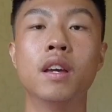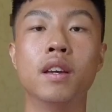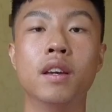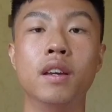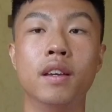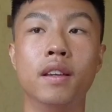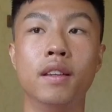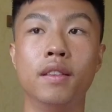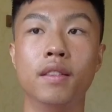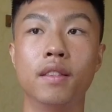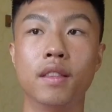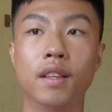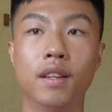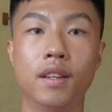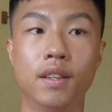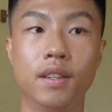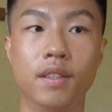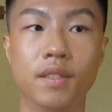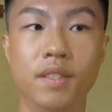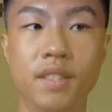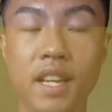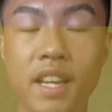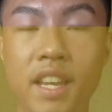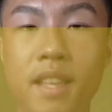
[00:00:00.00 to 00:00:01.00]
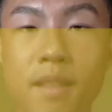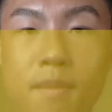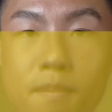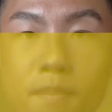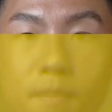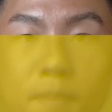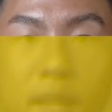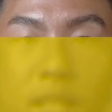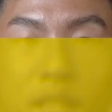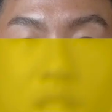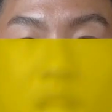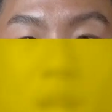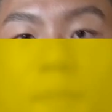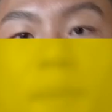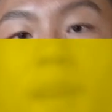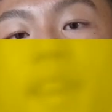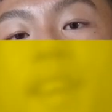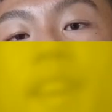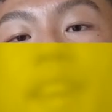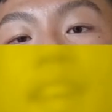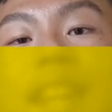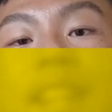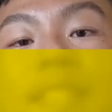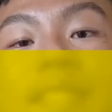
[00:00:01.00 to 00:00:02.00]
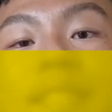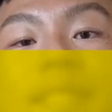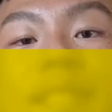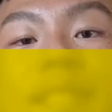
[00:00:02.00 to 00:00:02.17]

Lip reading: And the second big topic is